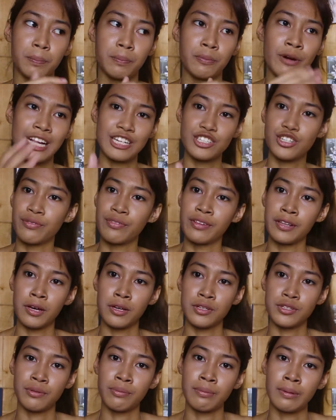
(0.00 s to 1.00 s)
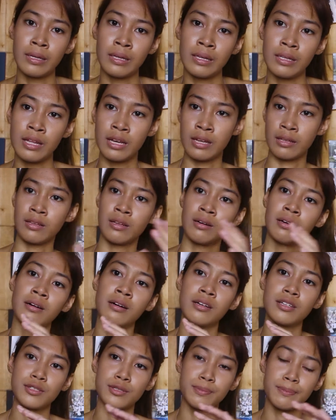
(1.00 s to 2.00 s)
branch of philosophy, then
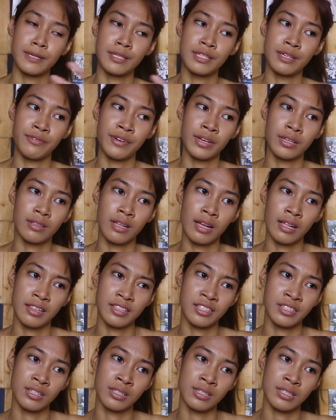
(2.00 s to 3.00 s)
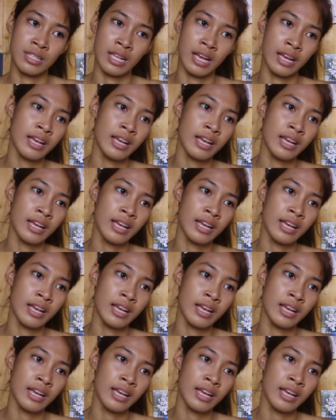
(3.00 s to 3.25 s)
the specific titles,